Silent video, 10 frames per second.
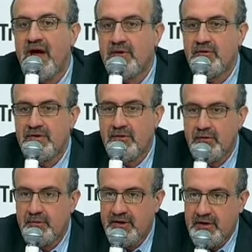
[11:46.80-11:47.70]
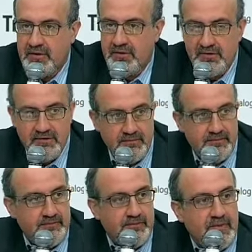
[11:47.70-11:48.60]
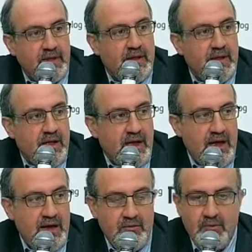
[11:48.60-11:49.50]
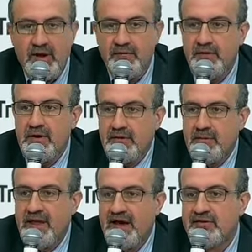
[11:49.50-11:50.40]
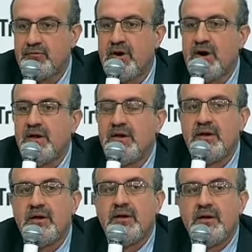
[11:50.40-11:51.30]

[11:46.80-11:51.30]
accurate on your predictions. And when I finished the Black Swan,